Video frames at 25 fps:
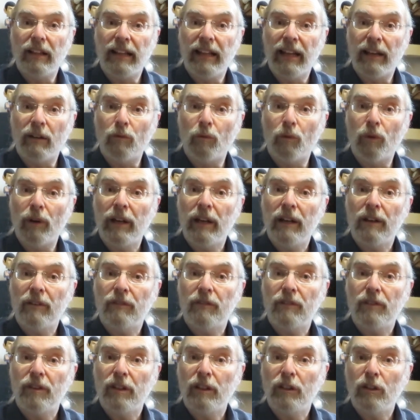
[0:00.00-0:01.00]
Get rid
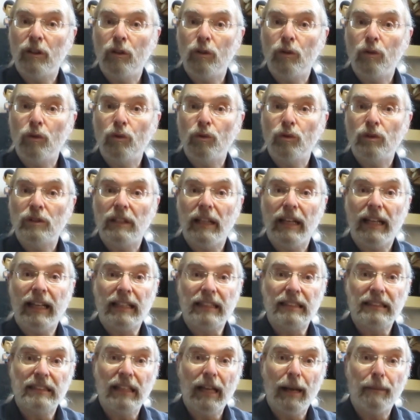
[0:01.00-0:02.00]
of the news
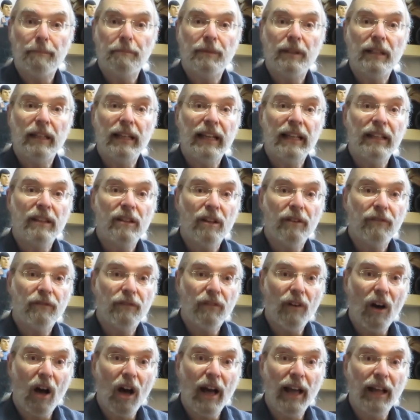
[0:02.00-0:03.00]
except in the
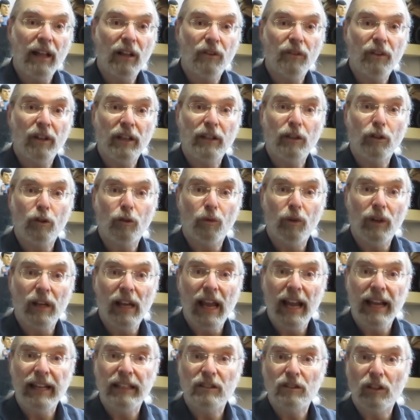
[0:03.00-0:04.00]
file that
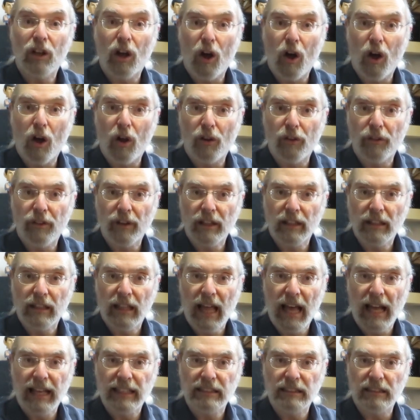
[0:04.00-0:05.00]
creates all the
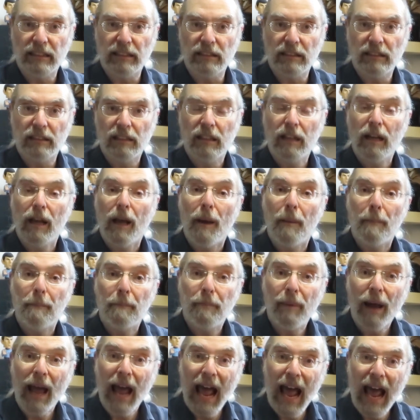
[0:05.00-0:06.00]
classes.
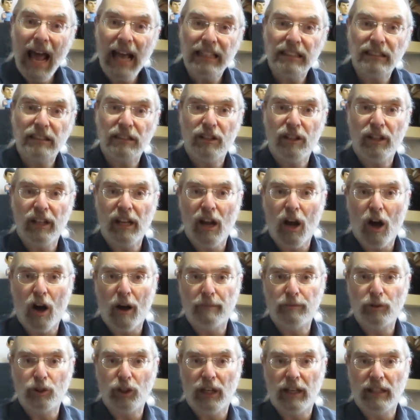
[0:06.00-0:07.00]
Pass the
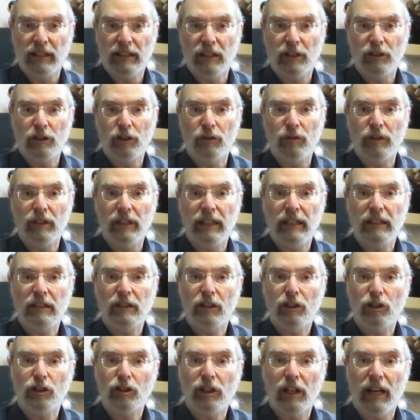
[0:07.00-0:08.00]
object that you need
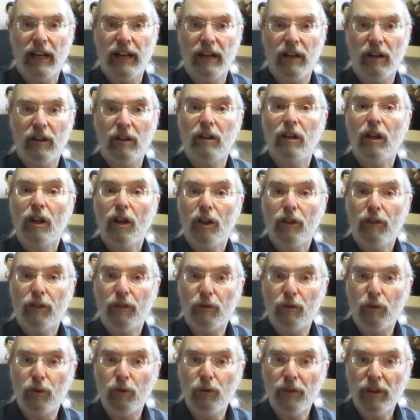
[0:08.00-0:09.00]
to share
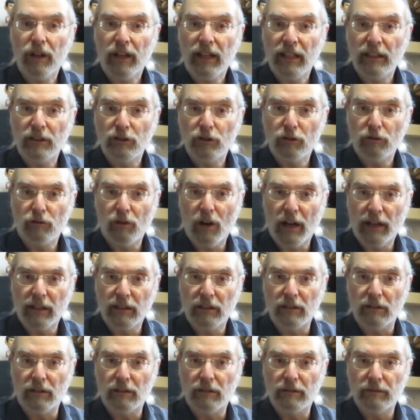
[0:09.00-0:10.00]
through the
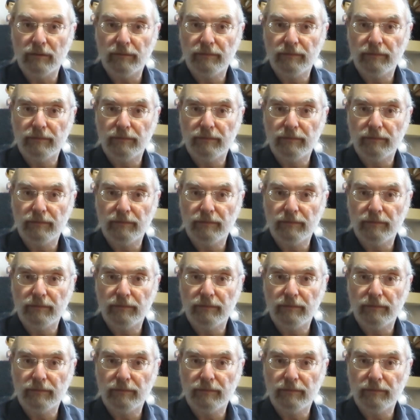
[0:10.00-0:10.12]
constructor.